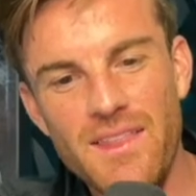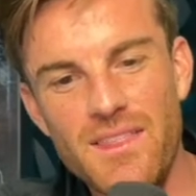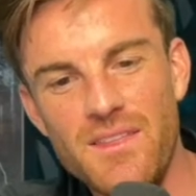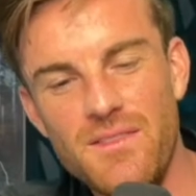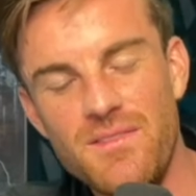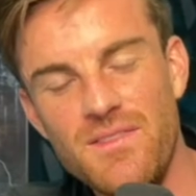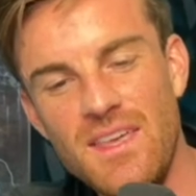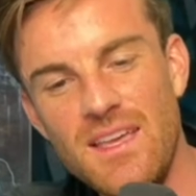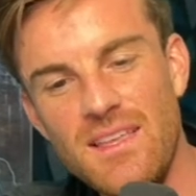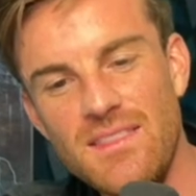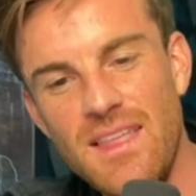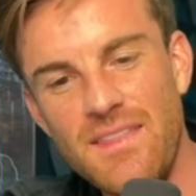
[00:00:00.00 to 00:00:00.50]
And the
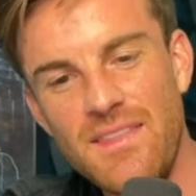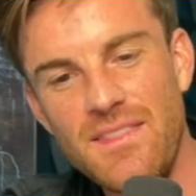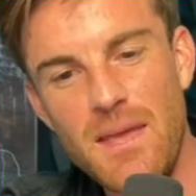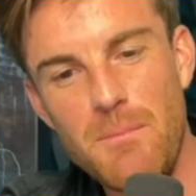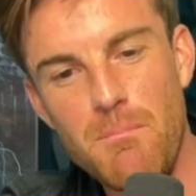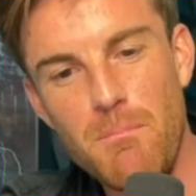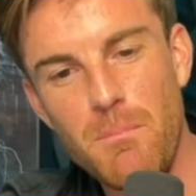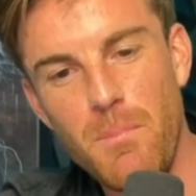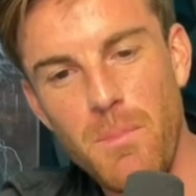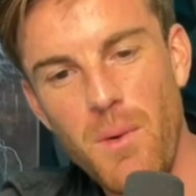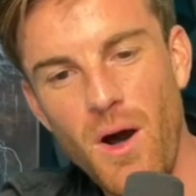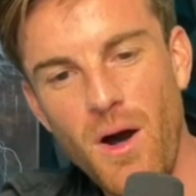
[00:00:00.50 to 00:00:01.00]
thing that they
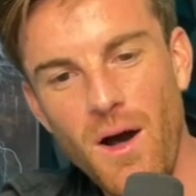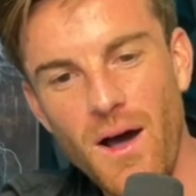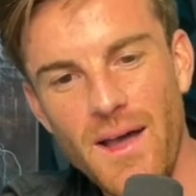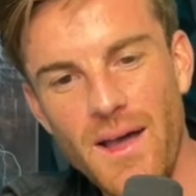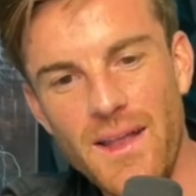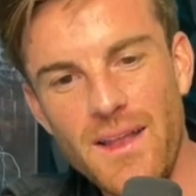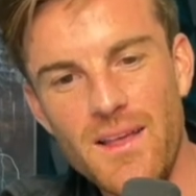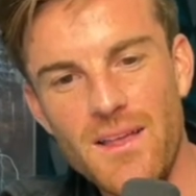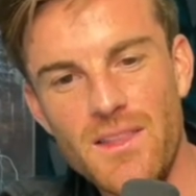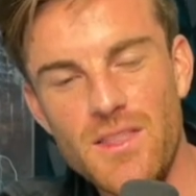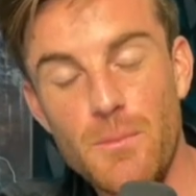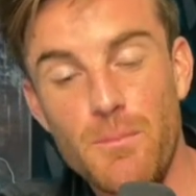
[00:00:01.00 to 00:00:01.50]

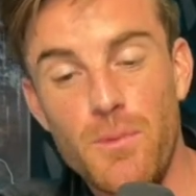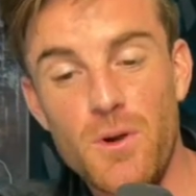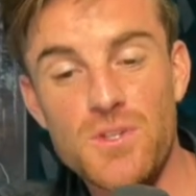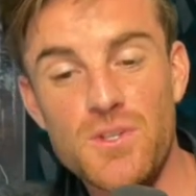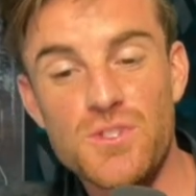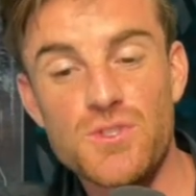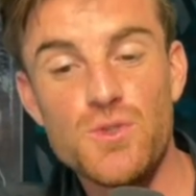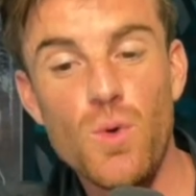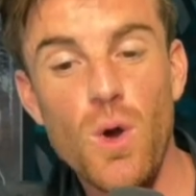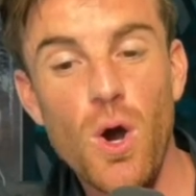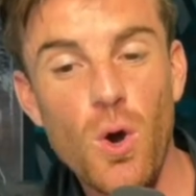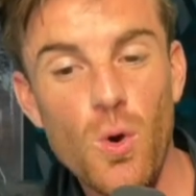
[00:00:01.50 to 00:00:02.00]
bought, the
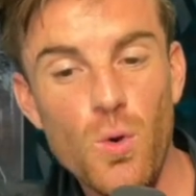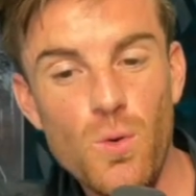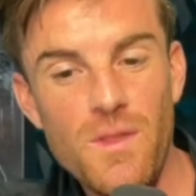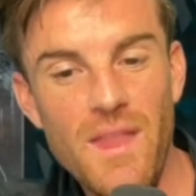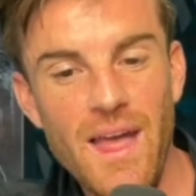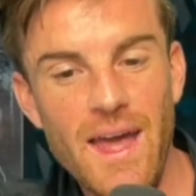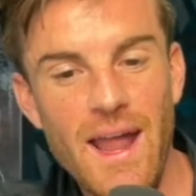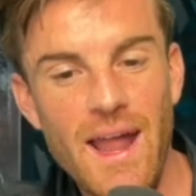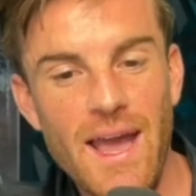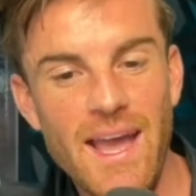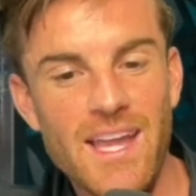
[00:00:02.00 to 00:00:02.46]
person who owned that